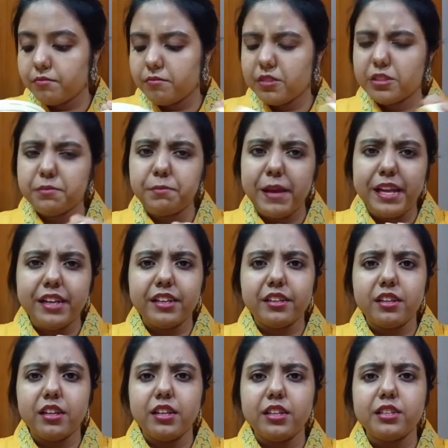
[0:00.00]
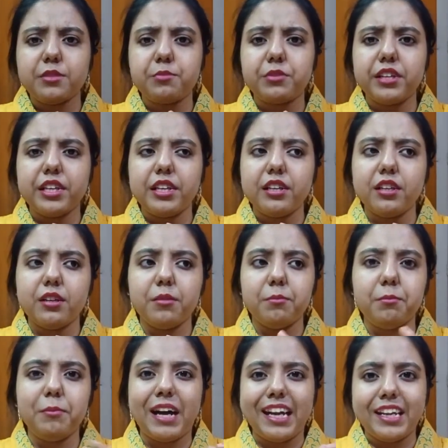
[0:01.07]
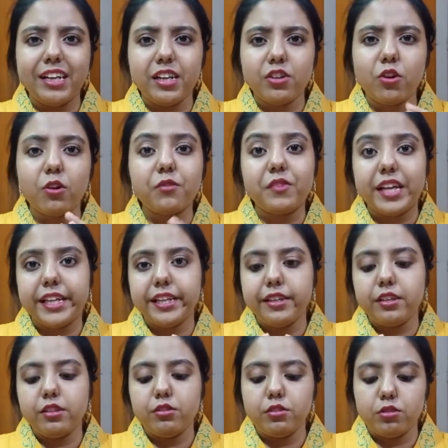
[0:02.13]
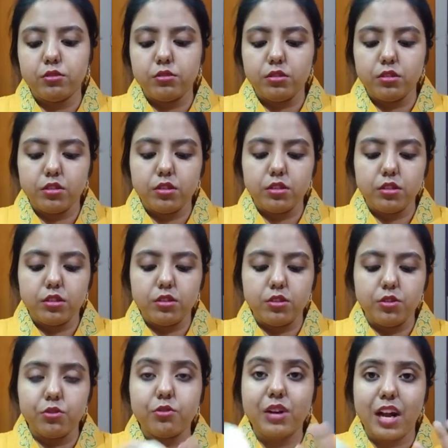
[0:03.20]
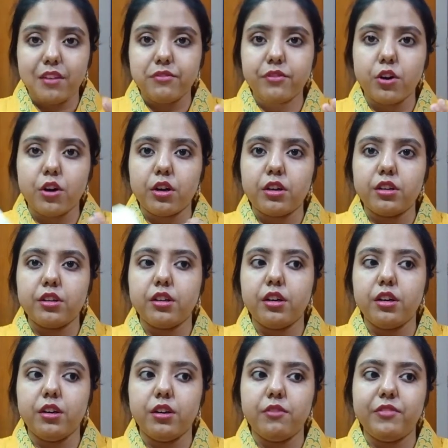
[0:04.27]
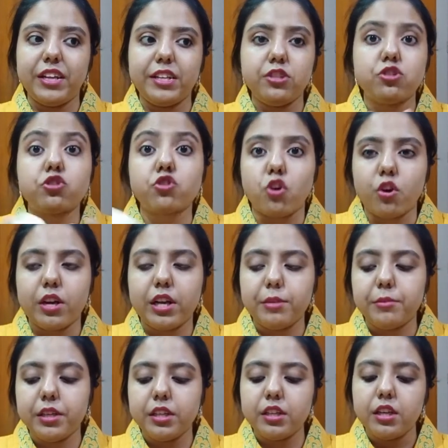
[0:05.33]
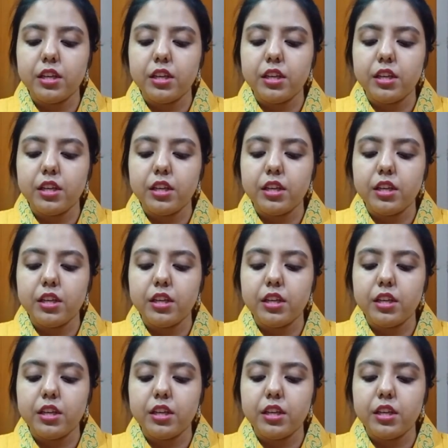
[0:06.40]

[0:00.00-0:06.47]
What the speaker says: smell is pretty mild, not very, you know, rough or very strong, I mean.